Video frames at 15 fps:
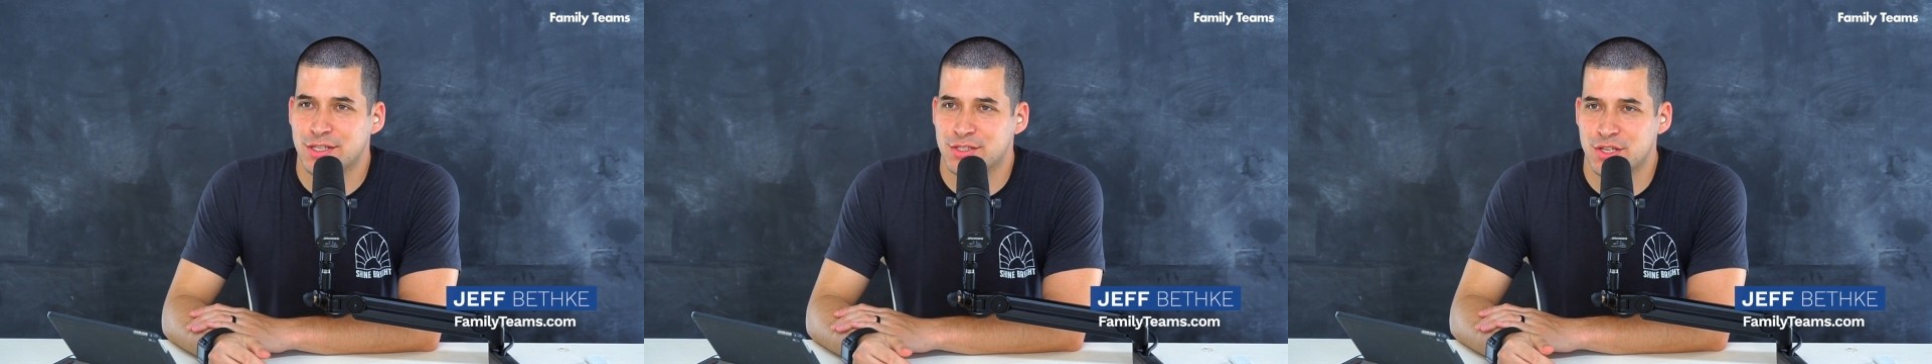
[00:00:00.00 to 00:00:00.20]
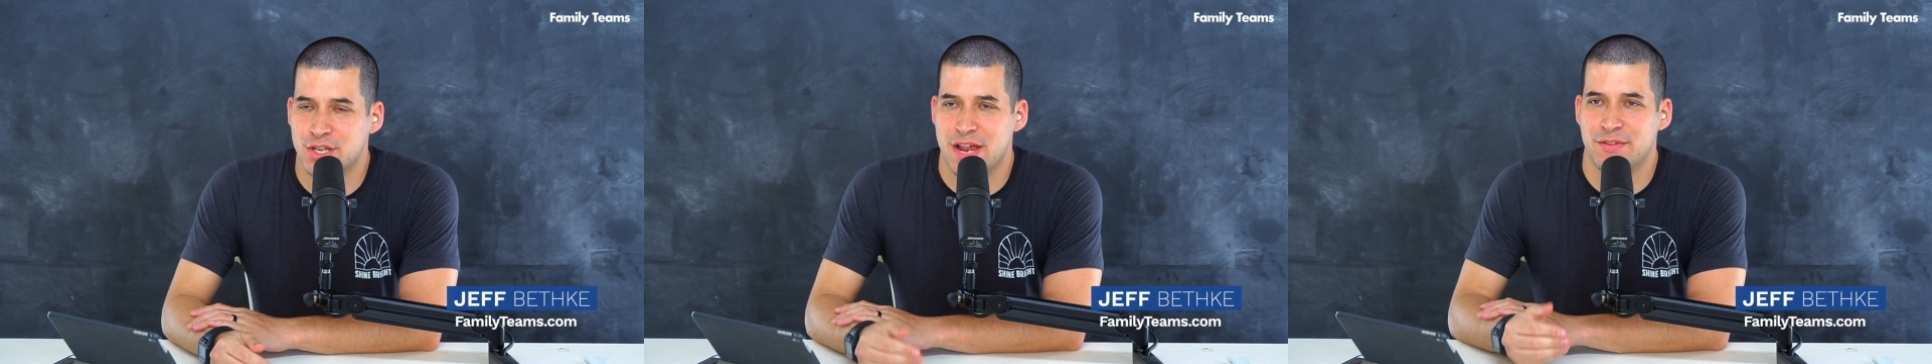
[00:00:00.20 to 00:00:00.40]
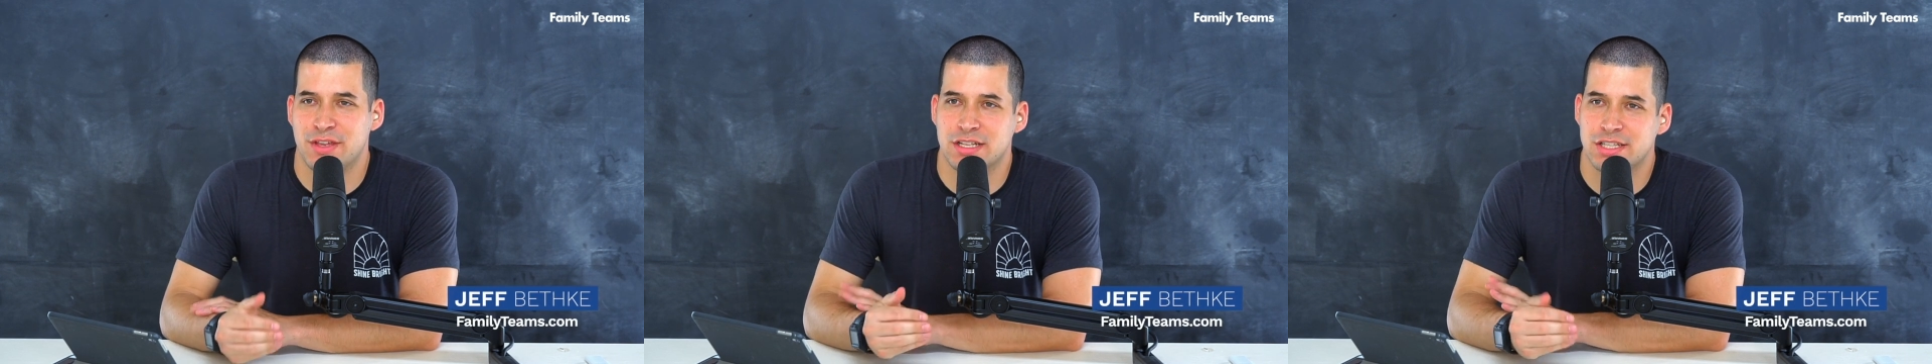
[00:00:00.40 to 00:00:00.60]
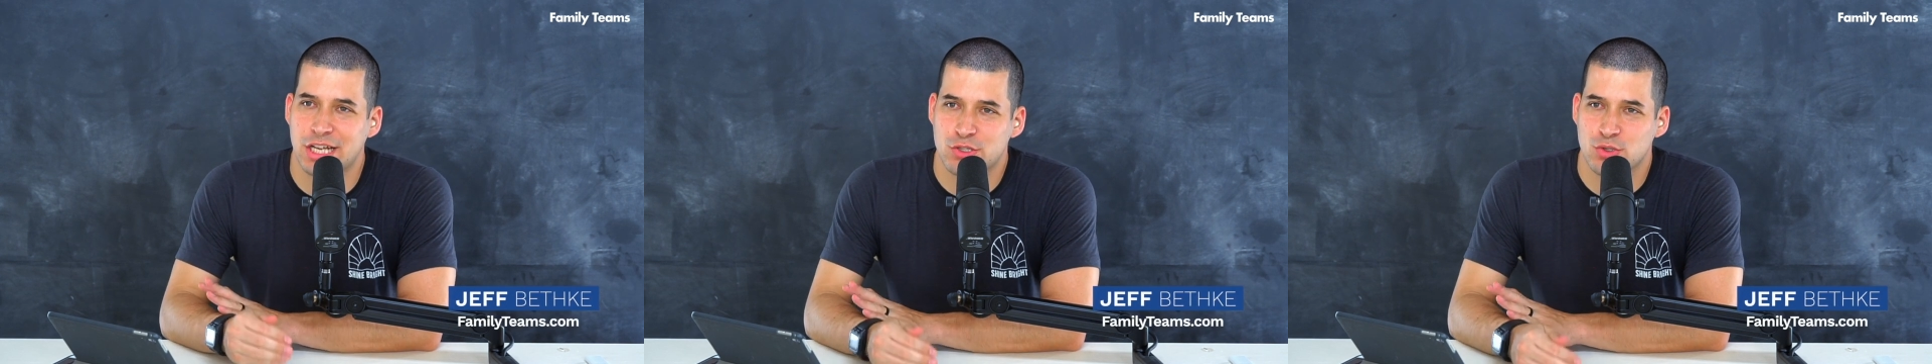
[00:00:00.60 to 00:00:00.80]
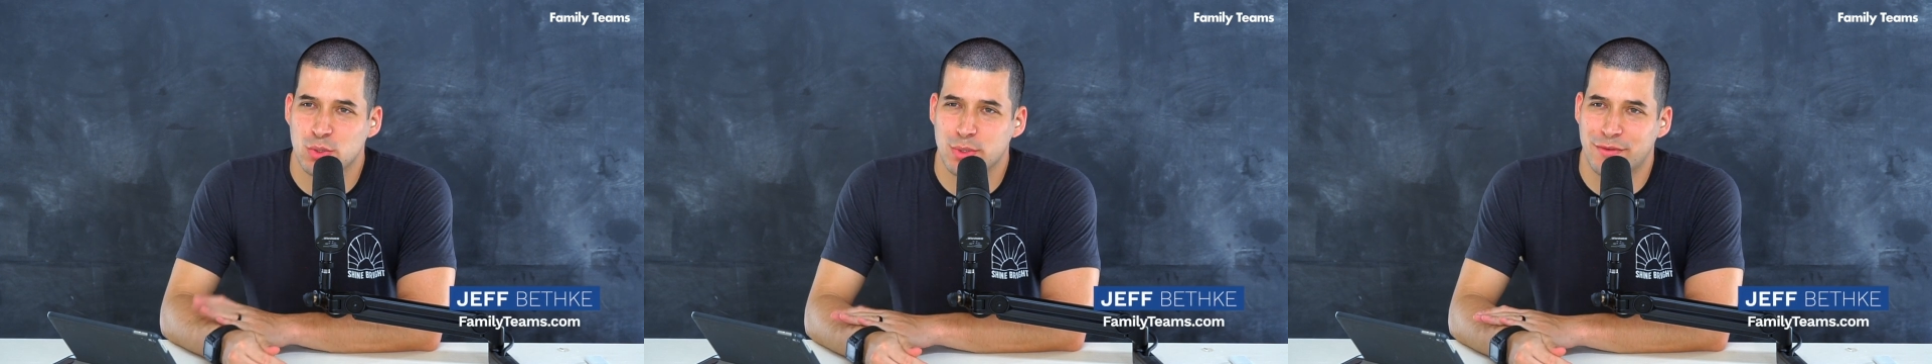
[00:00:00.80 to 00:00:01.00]
So then you have the
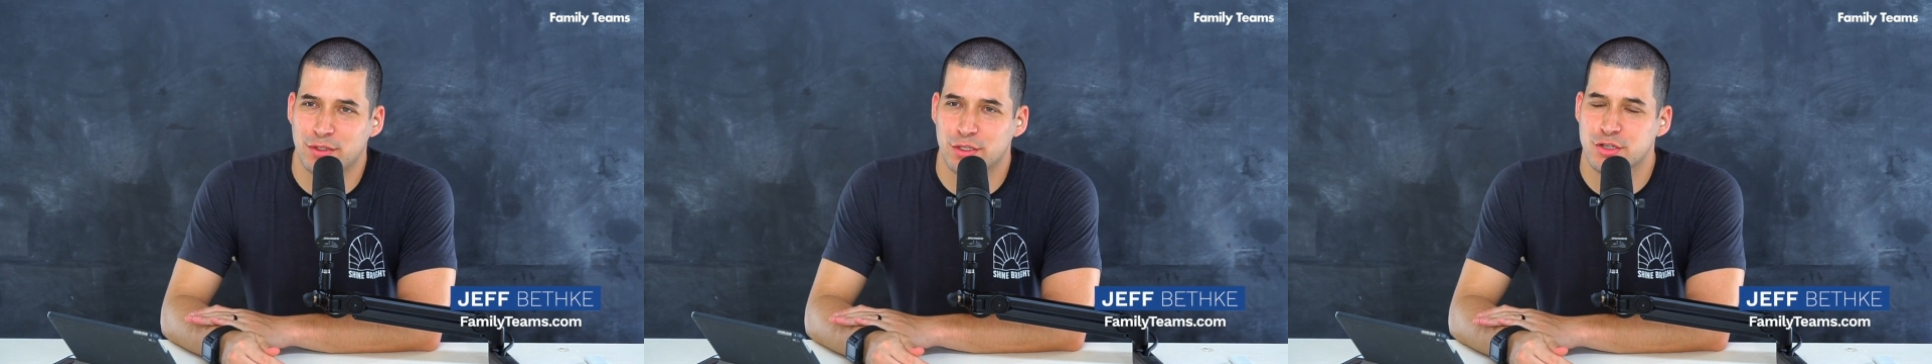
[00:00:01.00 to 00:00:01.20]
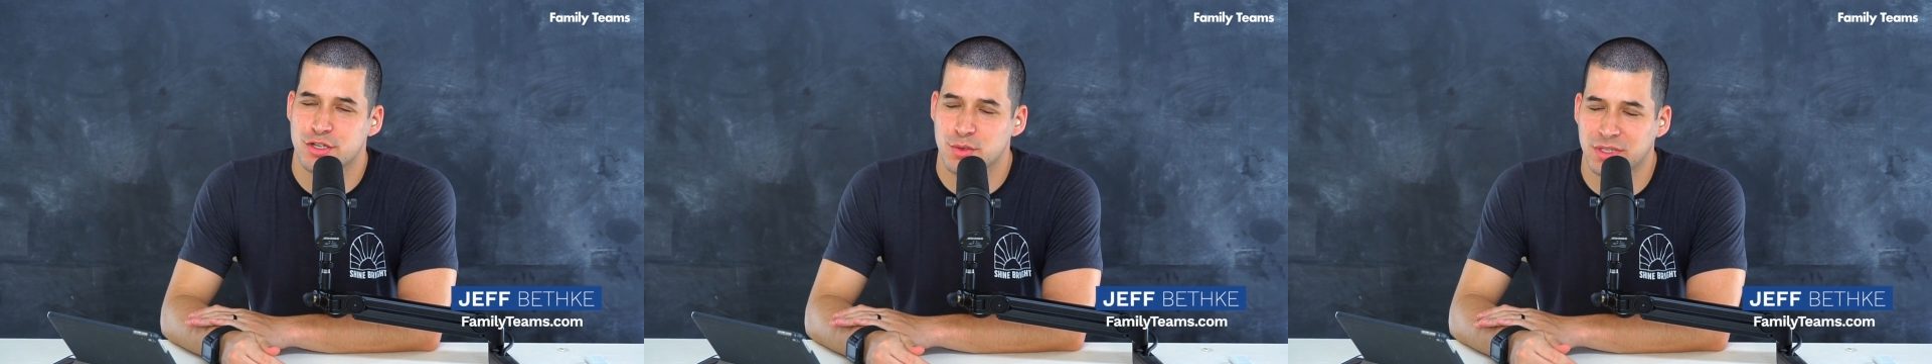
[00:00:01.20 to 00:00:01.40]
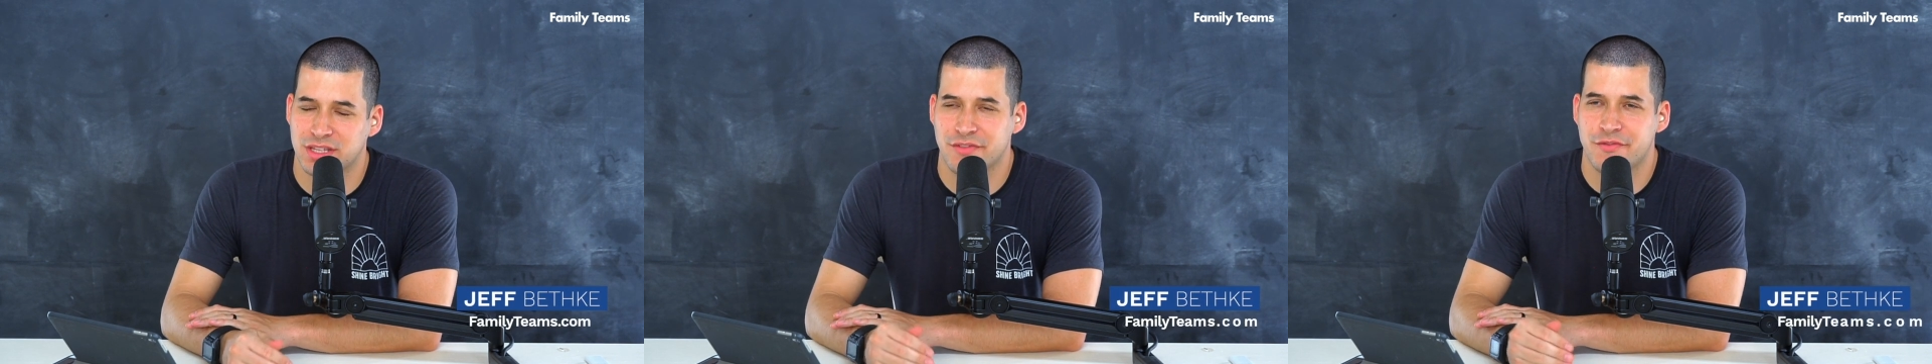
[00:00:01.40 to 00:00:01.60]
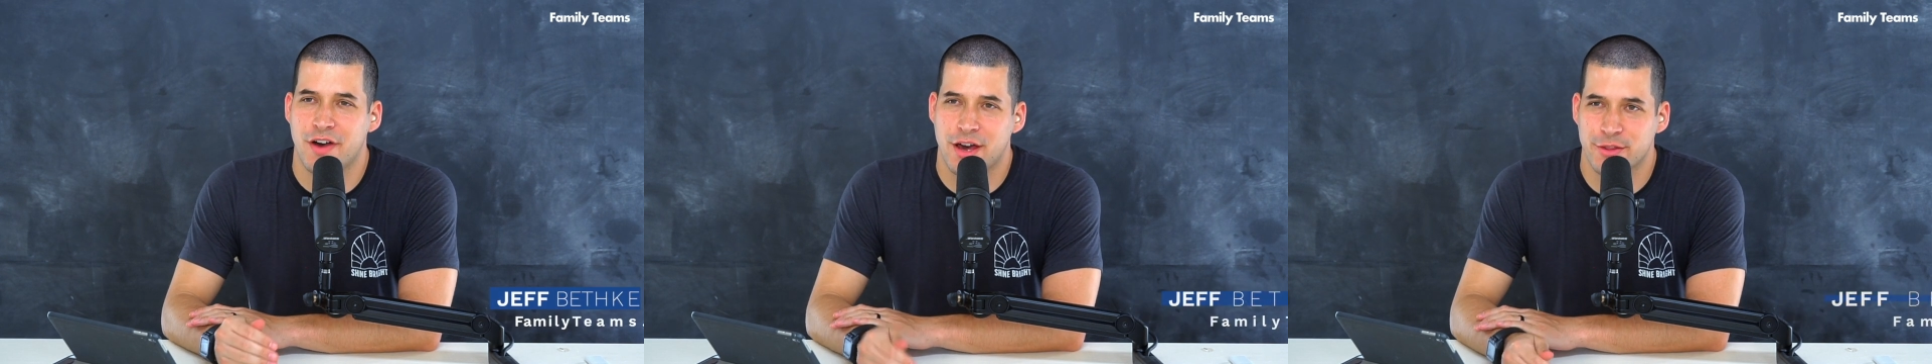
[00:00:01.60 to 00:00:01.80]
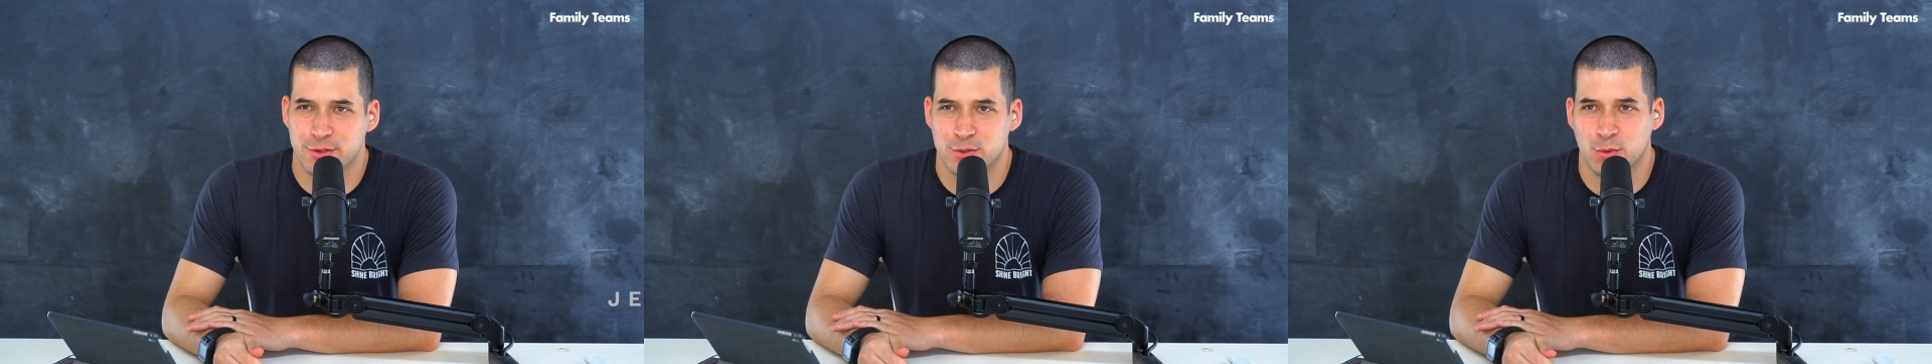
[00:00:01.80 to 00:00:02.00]
industrial revolution with the
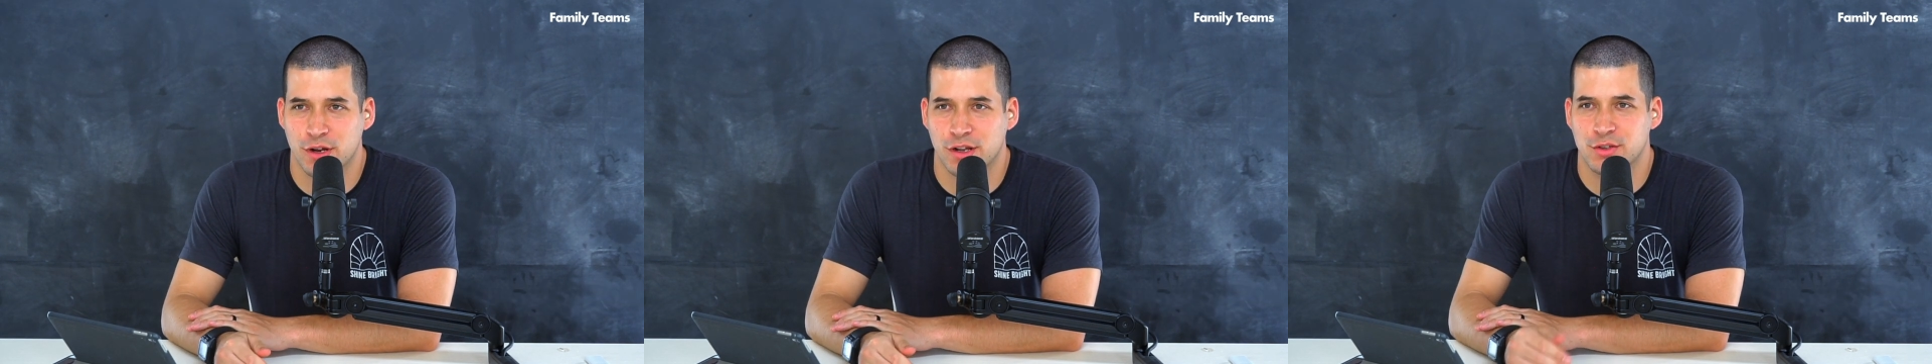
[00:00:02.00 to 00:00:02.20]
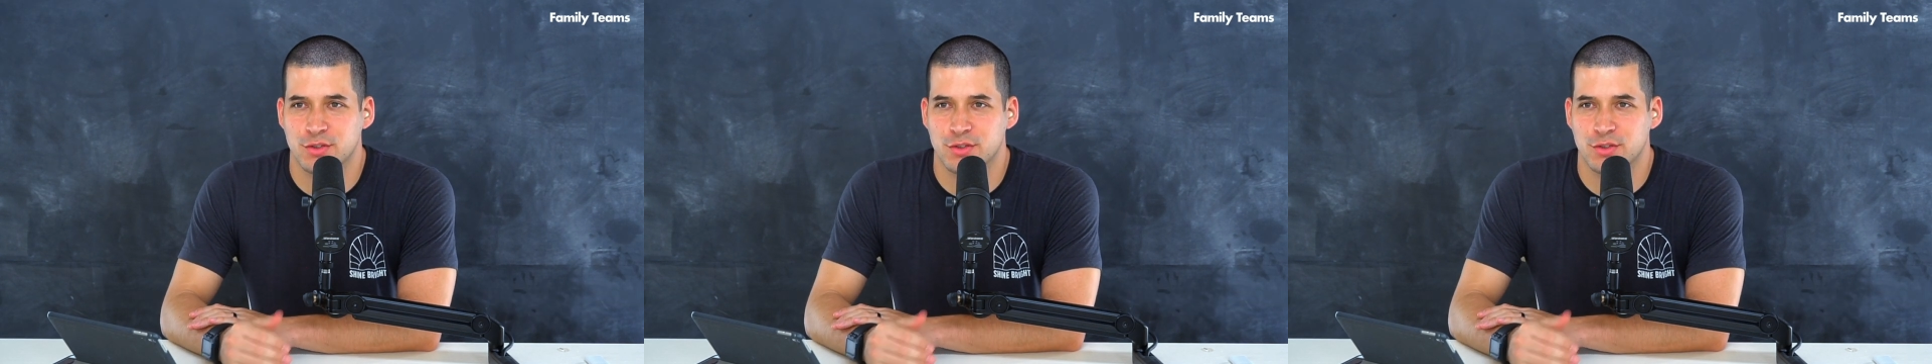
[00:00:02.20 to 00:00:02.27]
father's work.